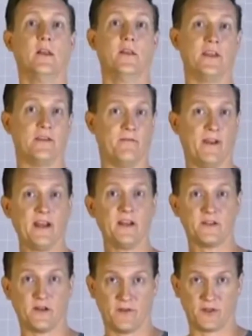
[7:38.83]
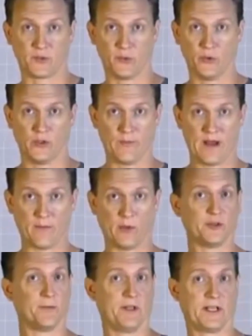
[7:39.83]
The advantage of this rule about
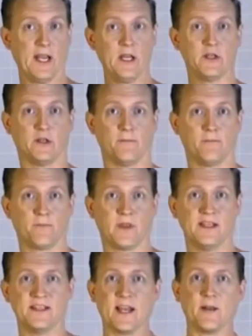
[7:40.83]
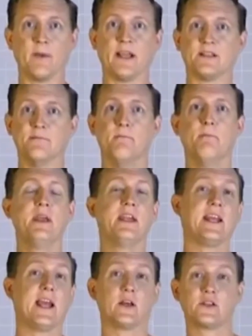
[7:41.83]
multiplication is that it makes
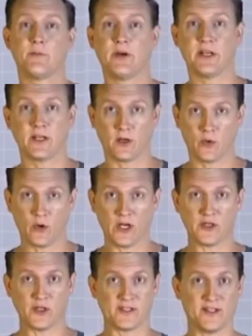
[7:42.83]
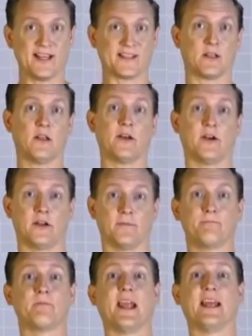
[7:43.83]
many algebraic equations less cluttered
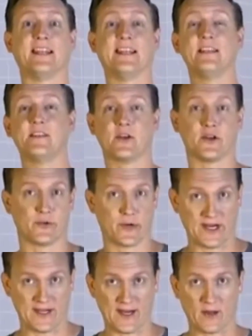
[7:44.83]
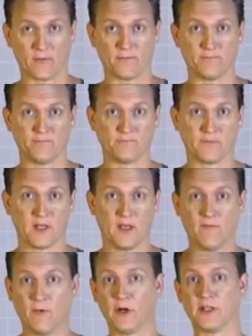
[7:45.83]
and easier to write down.
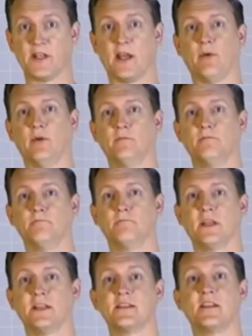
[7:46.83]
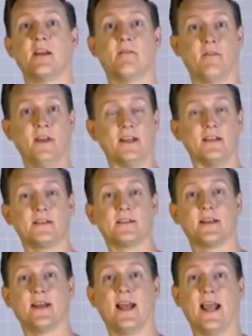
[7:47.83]
For example, instead of
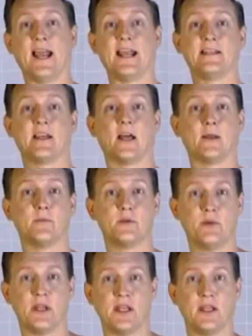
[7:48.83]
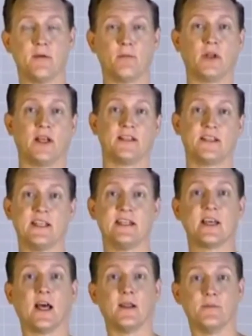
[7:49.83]
this, a times b plus c
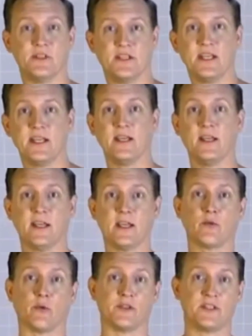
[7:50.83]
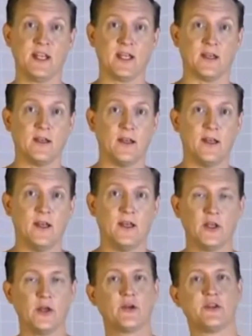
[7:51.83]
times d equals 10,
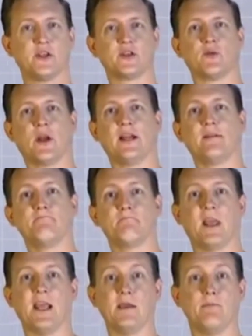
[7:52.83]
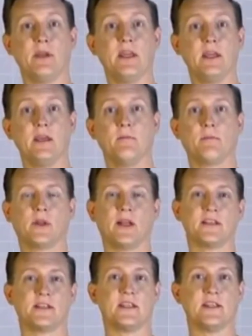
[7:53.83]
you could just write ab
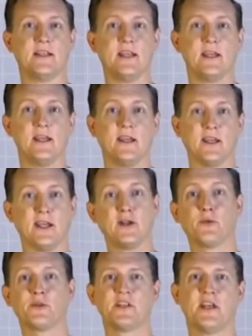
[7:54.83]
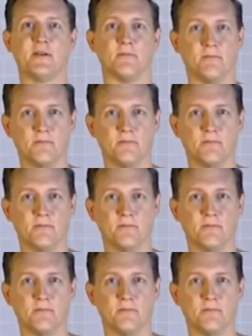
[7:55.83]
plus cd equals 10.